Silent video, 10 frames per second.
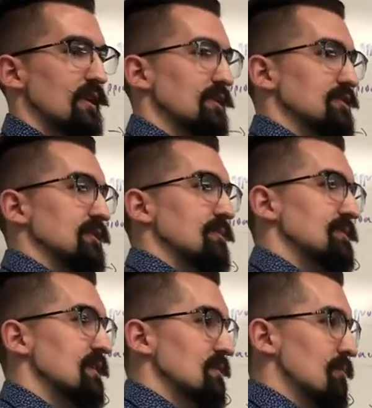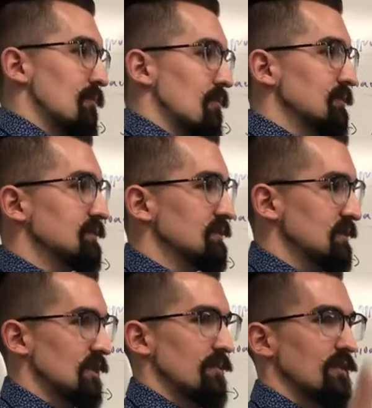and he just keeps eating the birds as
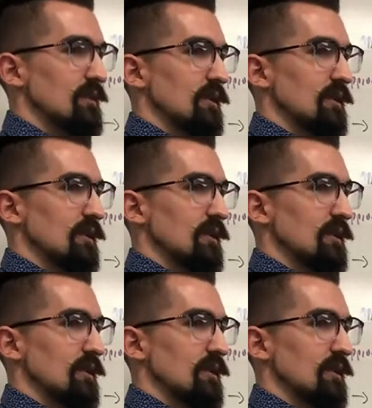they come in to